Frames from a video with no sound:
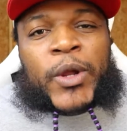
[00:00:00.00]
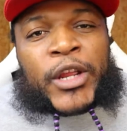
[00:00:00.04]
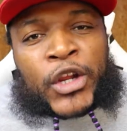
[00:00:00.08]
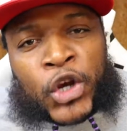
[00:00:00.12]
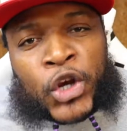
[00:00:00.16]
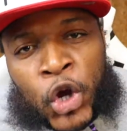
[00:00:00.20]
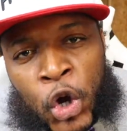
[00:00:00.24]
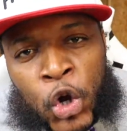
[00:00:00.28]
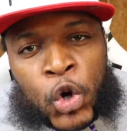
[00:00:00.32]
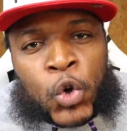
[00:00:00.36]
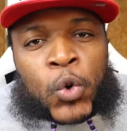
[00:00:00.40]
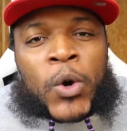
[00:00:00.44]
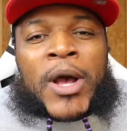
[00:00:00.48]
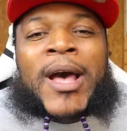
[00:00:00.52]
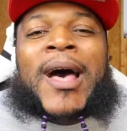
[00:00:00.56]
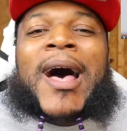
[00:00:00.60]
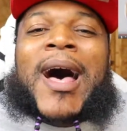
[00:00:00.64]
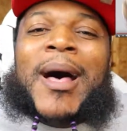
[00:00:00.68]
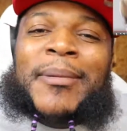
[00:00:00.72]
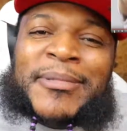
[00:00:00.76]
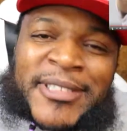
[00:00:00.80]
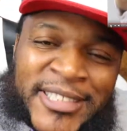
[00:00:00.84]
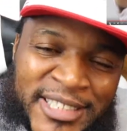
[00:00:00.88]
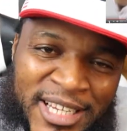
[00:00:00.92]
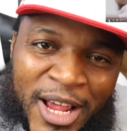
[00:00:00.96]
We cool.
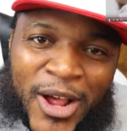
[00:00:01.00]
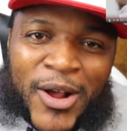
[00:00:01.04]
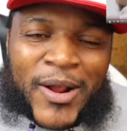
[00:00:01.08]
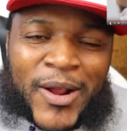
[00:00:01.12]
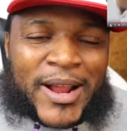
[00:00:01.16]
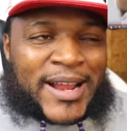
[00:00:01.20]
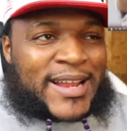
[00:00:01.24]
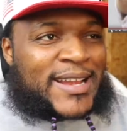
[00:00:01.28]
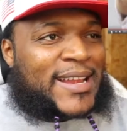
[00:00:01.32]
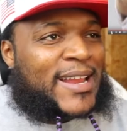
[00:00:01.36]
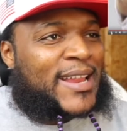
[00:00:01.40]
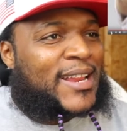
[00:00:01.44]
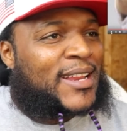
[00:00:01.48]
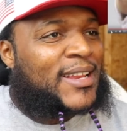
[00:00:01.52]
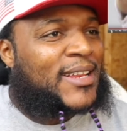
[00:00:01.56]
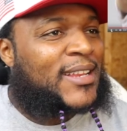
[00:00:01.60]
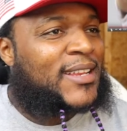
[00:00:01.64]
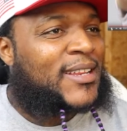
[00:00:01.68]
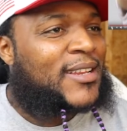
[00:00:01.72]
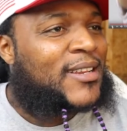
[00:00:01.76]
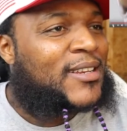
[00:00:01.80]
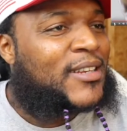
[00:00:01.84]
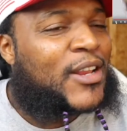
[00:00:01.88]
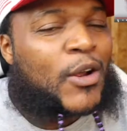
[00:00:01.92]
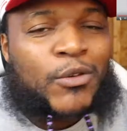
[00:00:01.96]
I'm sorry, Nick.
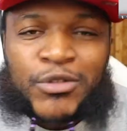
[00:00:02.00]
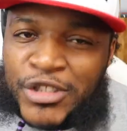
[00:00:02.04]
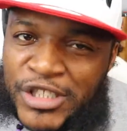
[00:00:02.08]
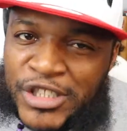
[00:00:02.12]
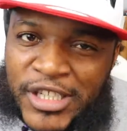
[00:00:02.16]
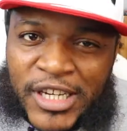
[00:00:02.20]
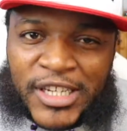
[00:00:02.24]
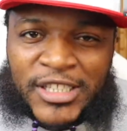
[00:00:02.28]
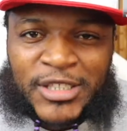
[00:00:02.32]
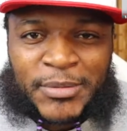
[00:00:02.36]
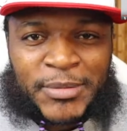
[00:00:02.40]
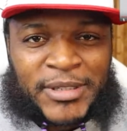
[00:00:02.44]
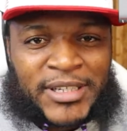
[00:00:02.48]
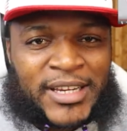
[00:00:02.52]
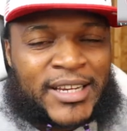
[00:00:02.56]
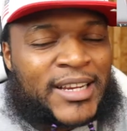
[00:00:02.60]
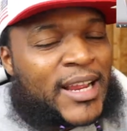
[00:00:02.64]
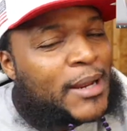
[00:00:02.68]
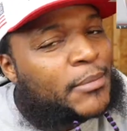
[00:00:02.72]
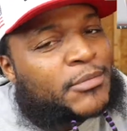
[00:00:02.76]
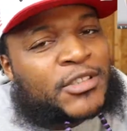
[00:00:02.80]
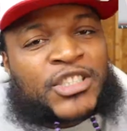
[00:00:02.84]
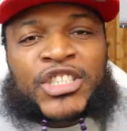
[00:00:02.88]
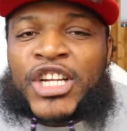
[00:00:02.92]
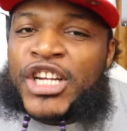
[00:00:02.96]
Don't judge me, Nick.
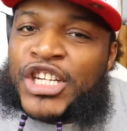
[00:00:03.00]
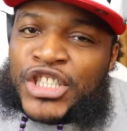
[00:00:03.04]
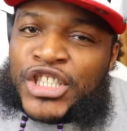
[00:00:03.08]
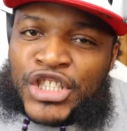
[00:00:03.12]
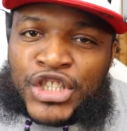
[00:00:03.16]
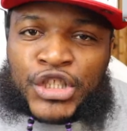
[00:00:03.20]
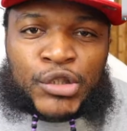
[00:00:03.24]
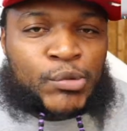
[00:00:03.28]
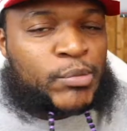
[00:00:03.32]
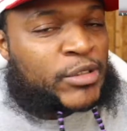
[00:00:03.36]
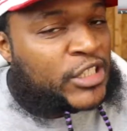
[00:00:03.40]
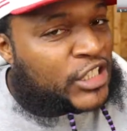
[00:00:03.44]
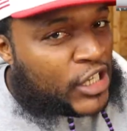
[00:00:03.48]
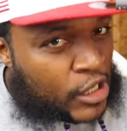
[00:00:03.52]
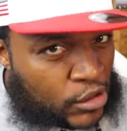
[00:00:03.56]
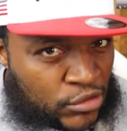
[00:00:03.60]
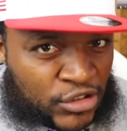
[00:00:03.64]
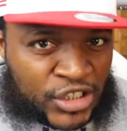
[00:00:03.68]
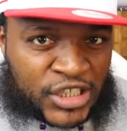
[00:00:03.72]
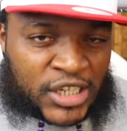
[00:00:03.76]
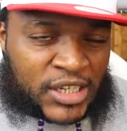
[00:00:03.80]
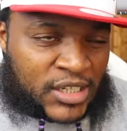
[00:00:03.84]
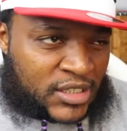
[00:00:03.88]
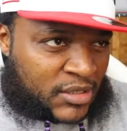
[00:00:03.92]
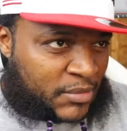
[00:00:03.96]
I'm judged you, but
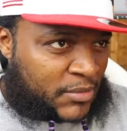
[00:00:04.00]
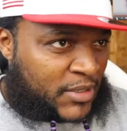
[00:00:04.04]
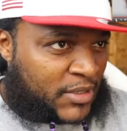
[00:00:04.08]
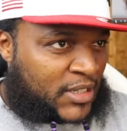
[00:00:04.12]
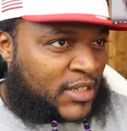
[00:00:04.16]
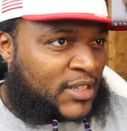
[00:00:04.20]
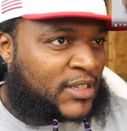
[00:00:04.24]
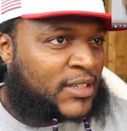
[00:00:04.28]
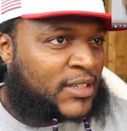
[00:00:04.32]
don't judge me.